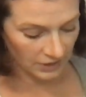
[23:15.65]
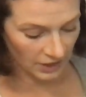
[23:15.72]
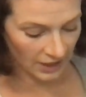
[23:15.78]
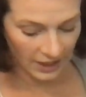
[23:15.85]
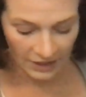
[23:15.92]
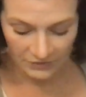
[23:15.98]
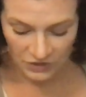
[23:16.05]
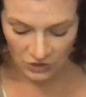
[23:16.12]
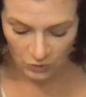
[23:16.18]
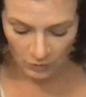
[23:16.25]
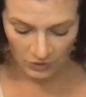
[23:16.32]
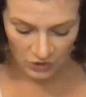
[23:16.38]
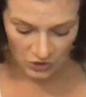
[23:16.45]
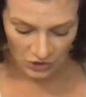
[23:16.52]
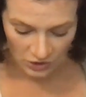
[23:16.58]
I have too
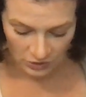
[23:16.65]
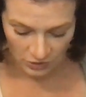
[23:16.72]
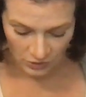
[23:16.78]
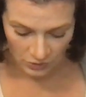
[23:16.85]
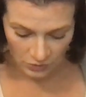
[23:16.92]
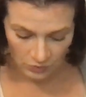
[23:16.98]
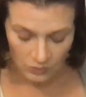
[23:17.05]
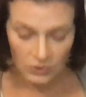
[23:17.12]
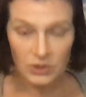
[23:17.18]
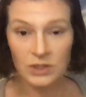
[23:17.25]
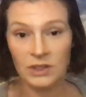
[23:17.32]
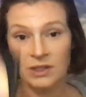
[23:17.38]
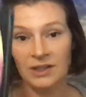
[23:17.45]
much to lose.